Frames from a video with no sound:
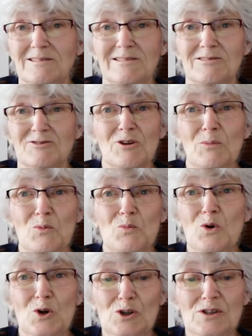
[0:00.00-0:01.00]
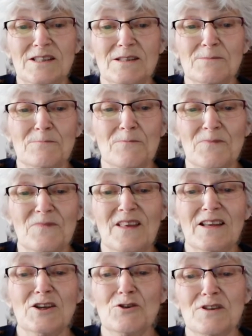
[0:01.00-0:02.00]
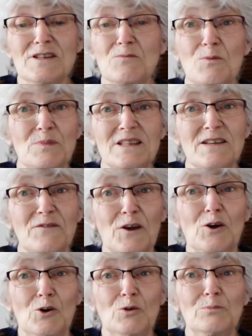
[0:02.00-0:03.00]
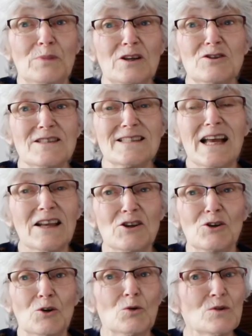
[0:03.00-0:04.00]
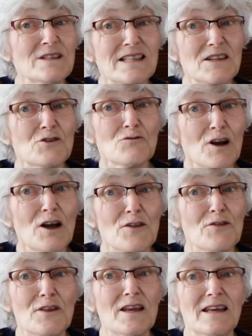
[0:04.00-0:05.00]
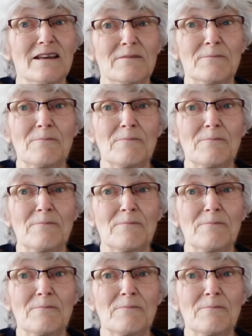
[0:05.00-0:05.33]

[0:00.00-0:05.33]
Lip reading: The trouble was, they knew this would be difficult because Daniel always did the right thing.